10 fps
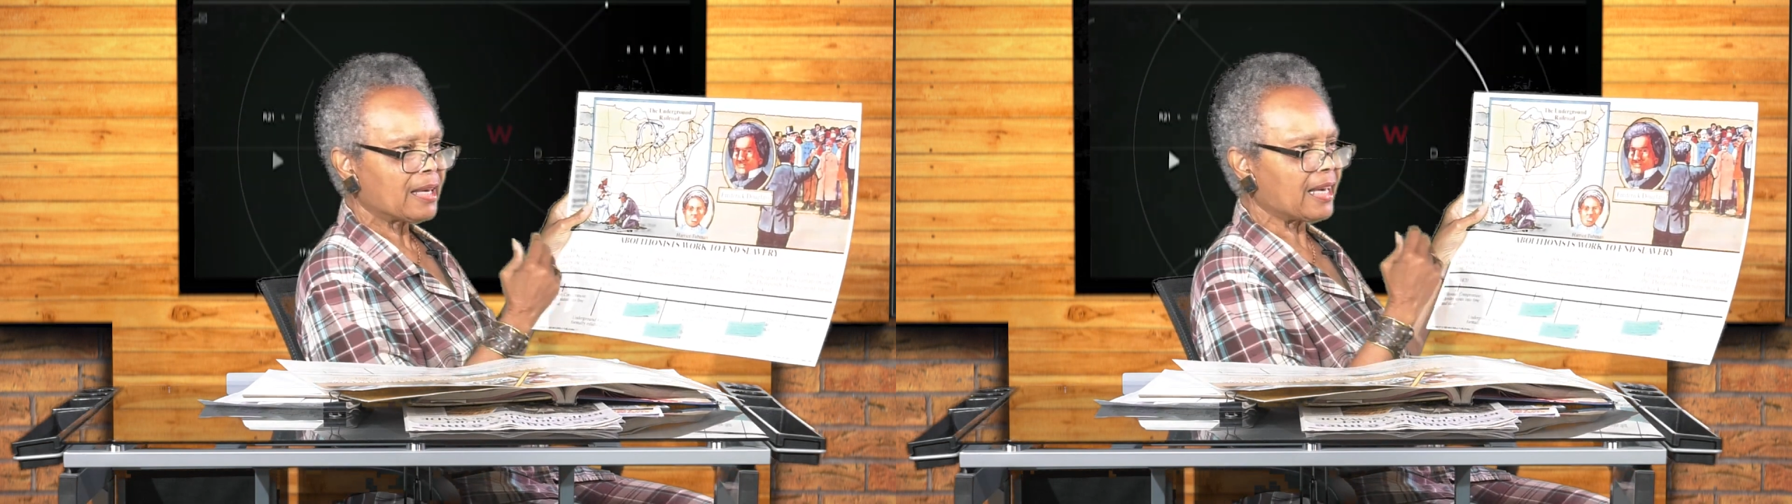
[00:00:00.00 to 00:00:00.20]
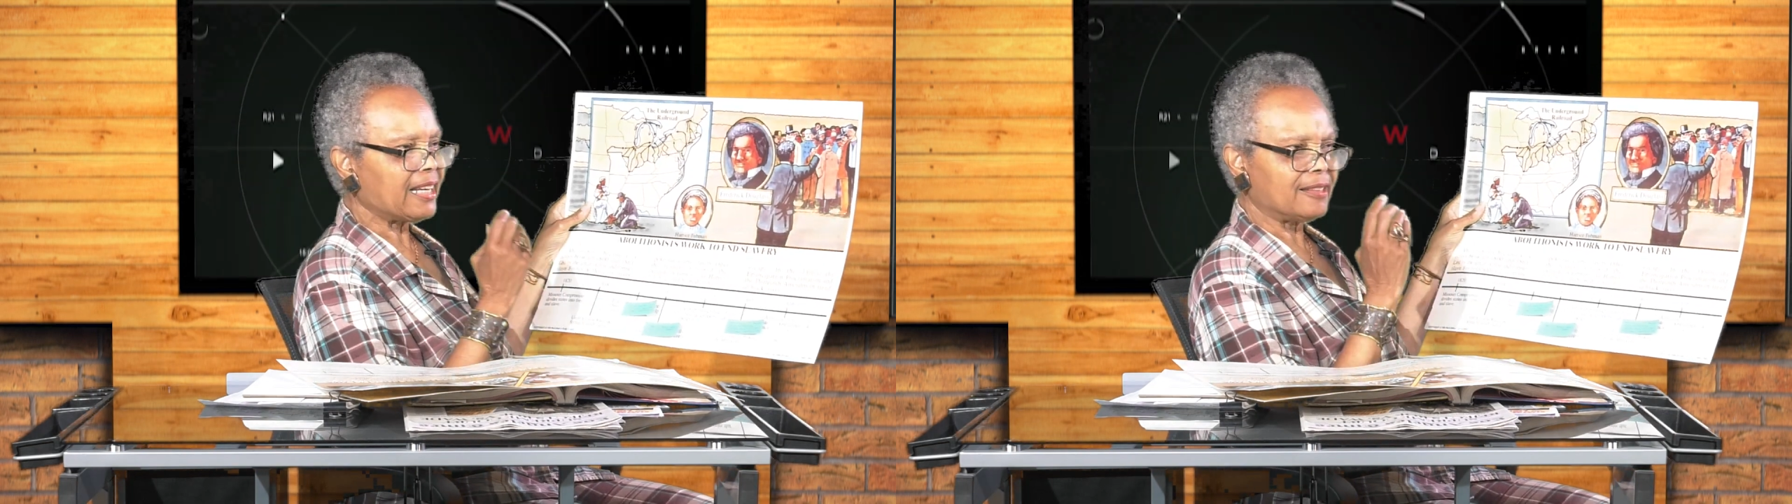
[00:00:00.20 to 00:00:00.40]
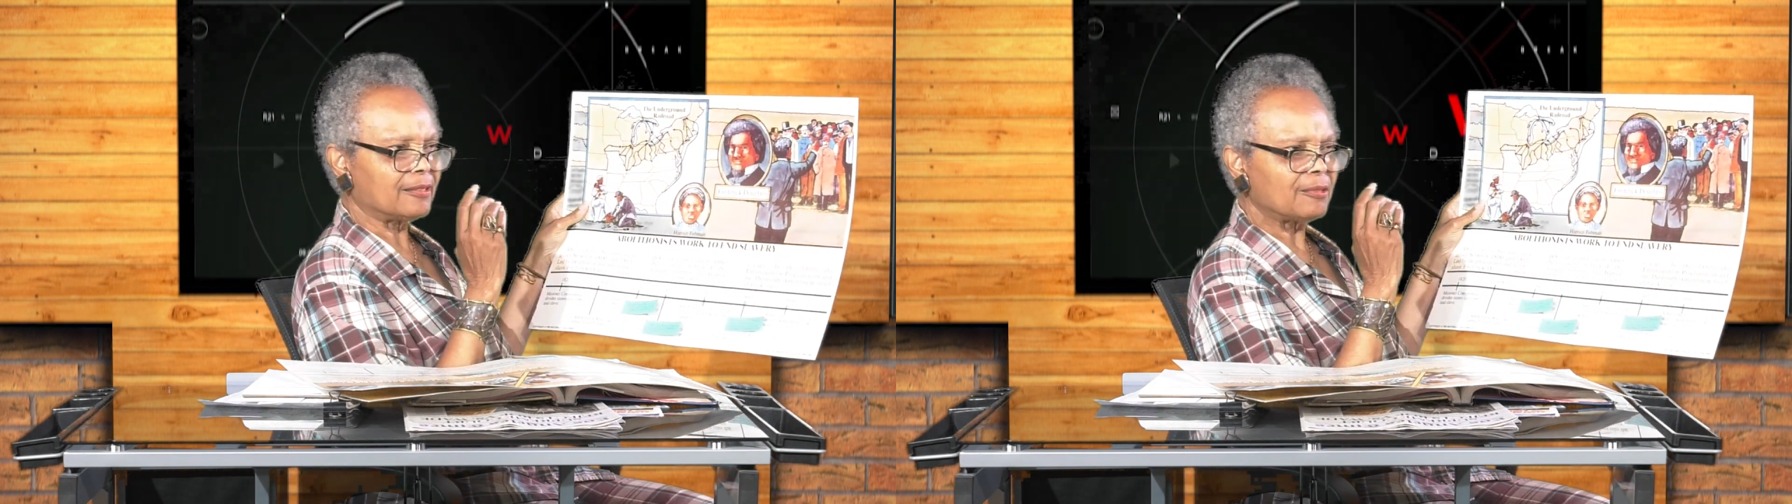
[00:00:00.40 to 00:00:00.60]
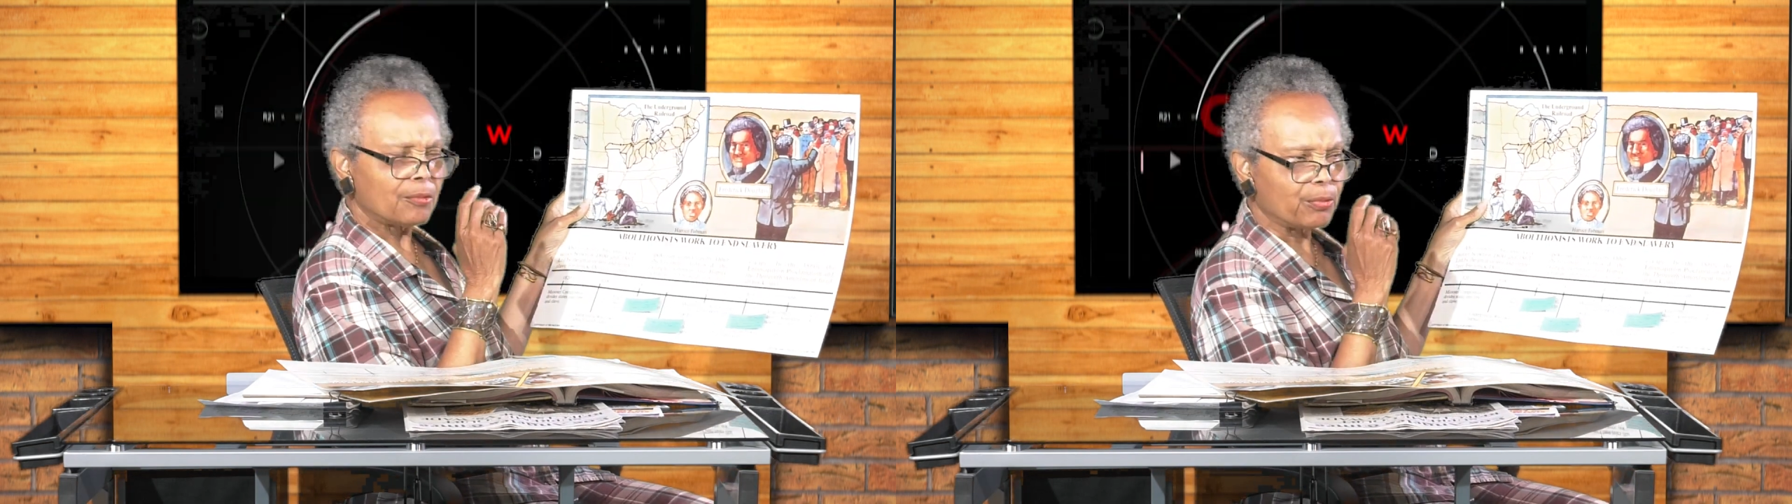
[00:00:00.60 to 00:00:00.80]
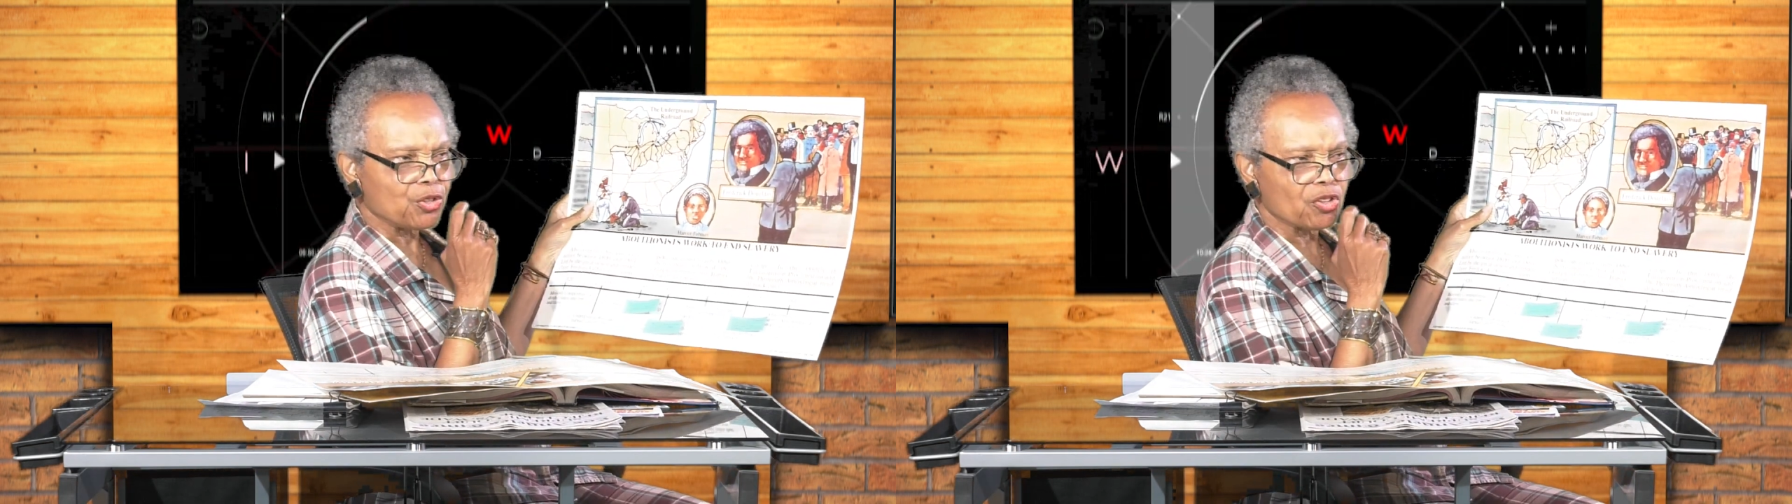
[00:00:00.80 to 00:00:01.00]
And
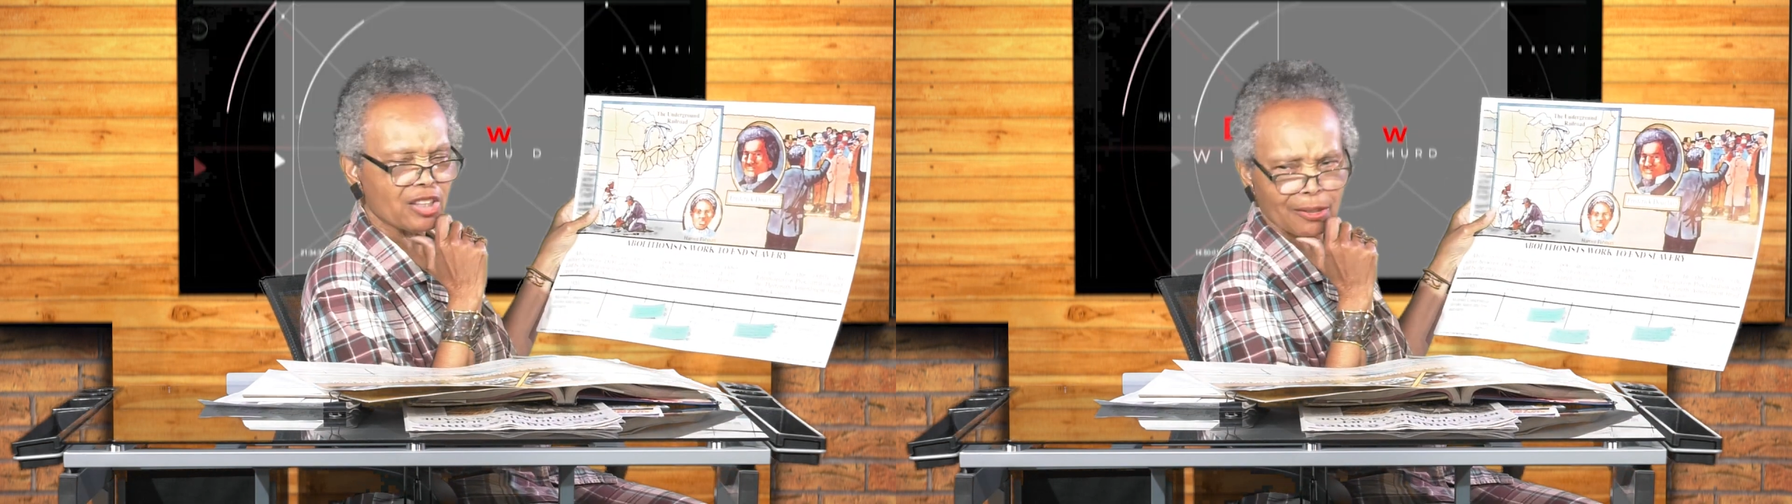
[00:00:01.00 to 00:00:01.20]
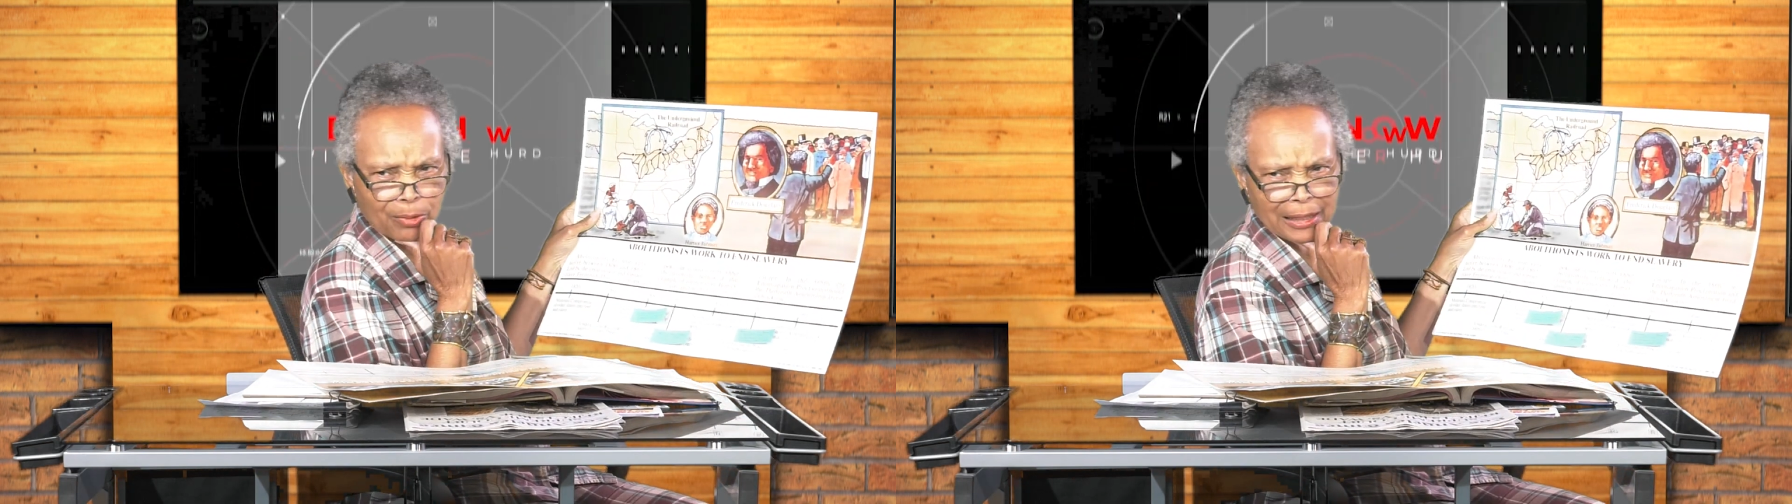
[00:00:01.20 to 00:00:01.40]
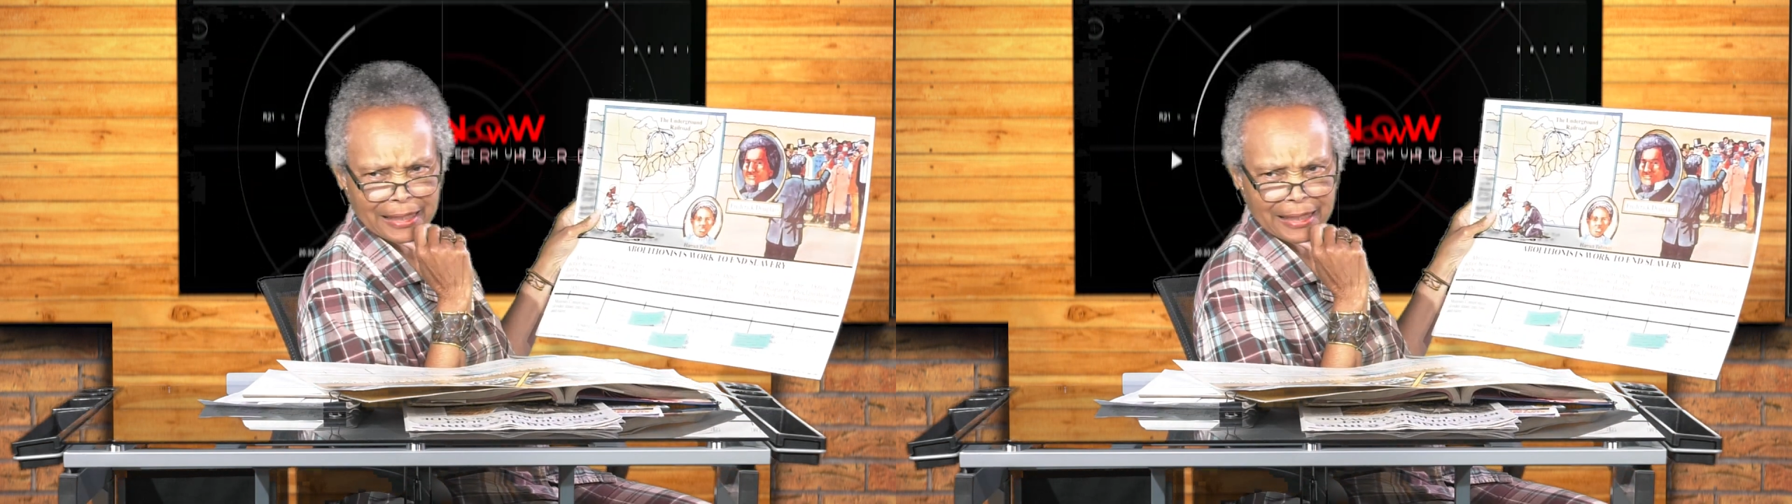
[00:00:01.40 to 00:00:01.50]
when